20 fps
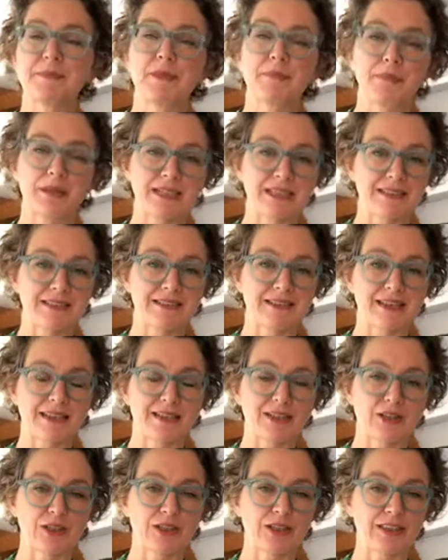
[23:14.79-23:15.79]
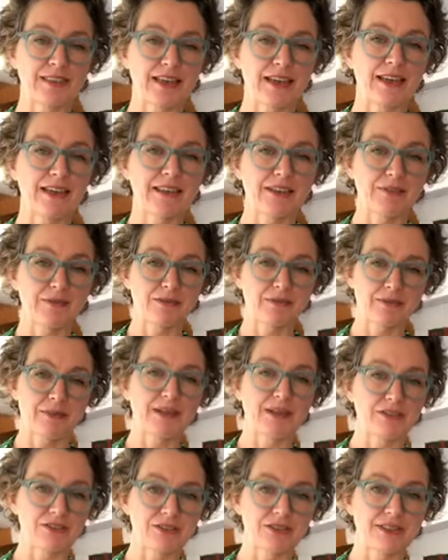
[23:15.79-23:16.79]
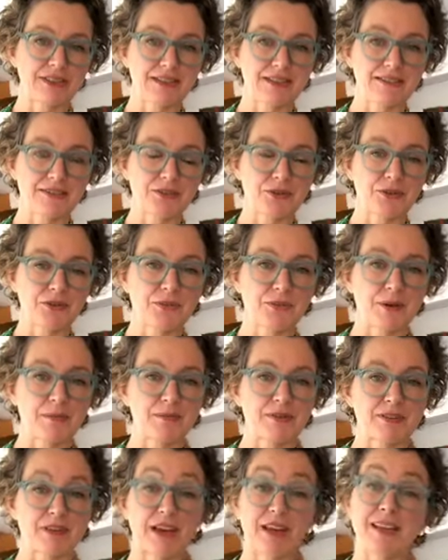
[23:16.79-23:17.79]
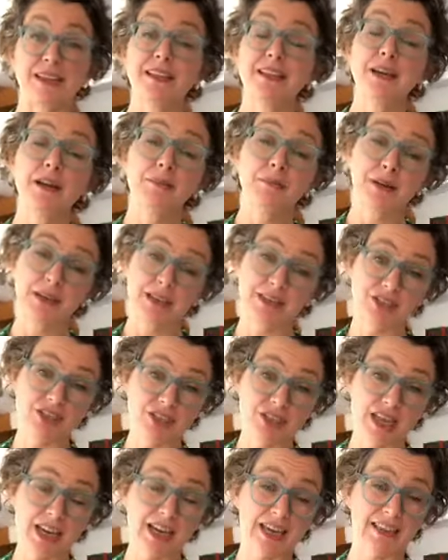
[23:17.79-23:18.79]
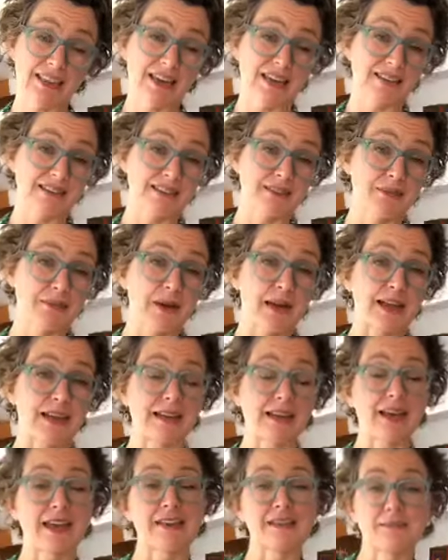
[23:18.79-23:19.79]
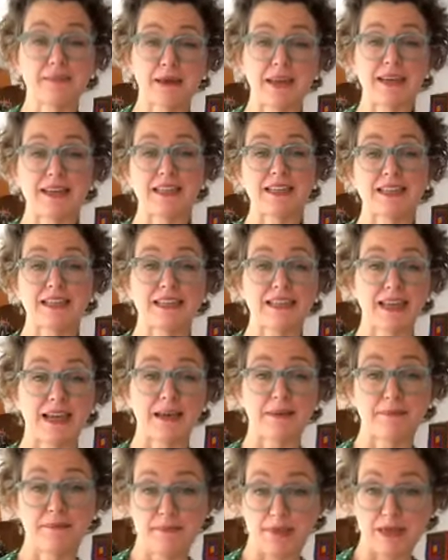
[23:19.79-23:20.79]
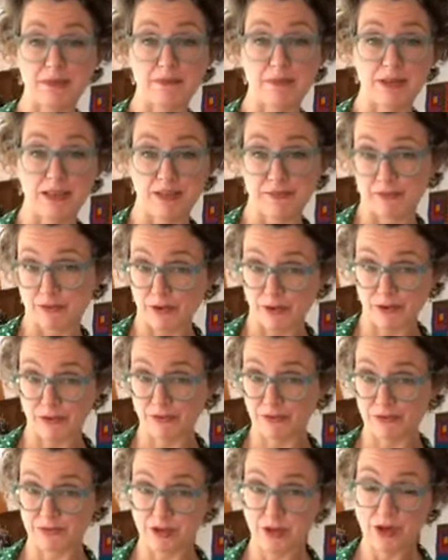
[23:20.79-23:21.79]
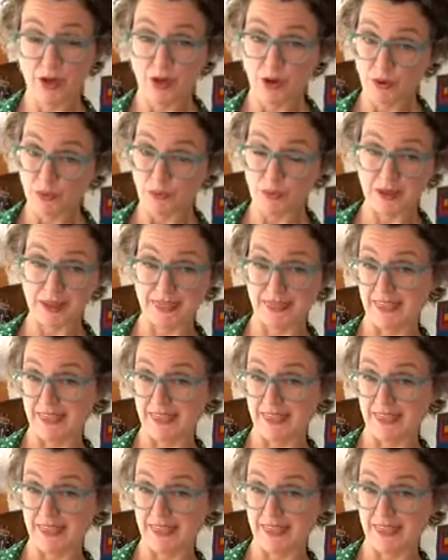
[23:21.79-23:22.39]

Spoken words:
please take a look at that. The information is on the website. Please share that as well and get as many people involved with